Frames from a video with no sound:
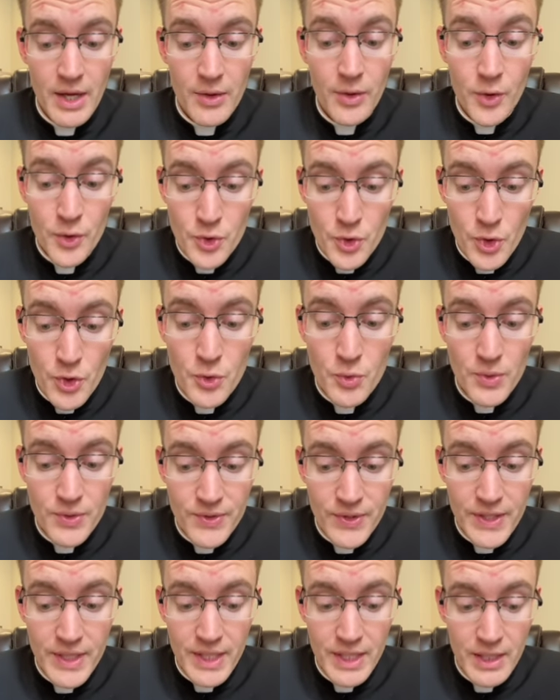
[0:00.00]
the church was
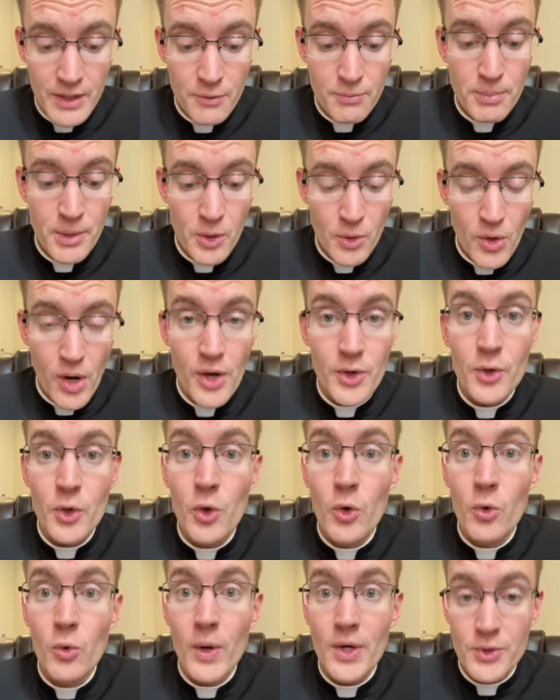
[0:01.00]
in need of
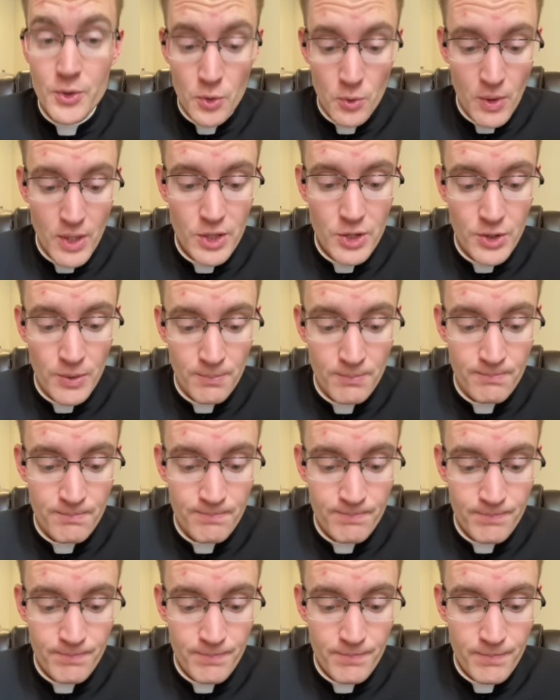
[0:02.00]
periodical restoration,
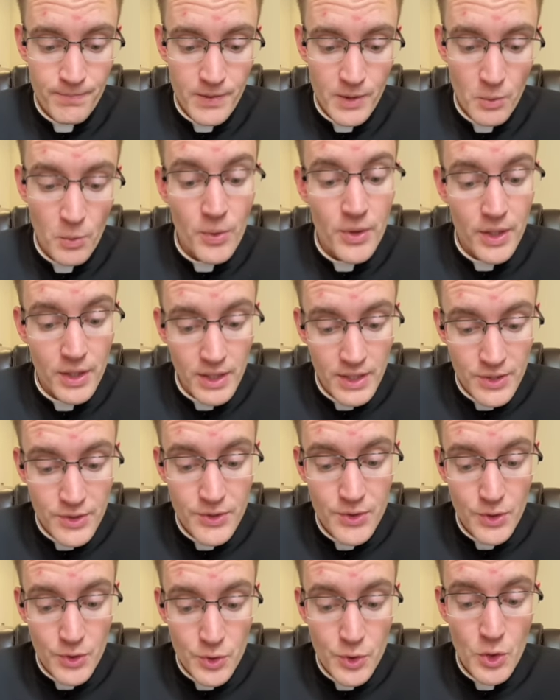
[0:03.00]
with at
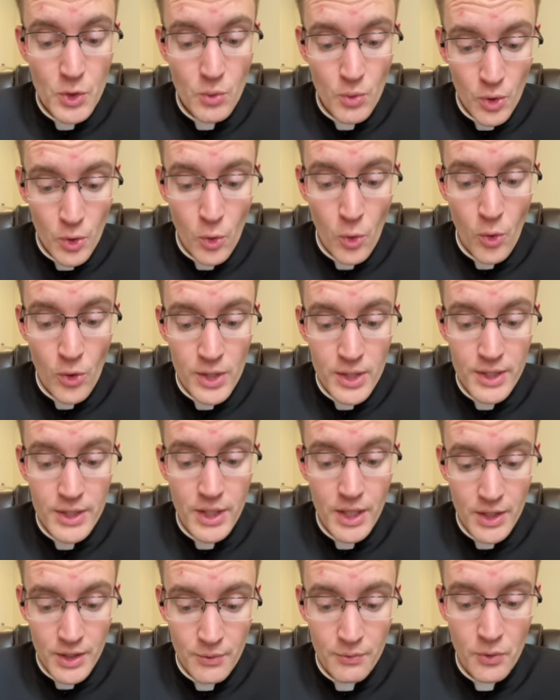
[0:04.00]
least 2 recorded
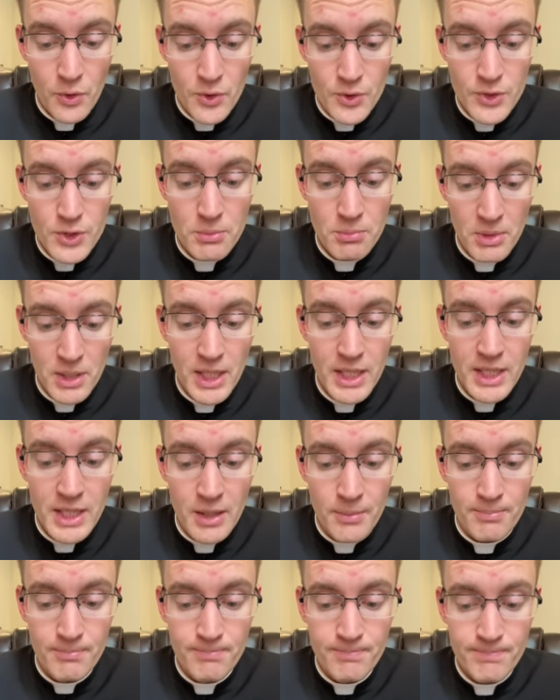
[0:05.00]
in the first millennium.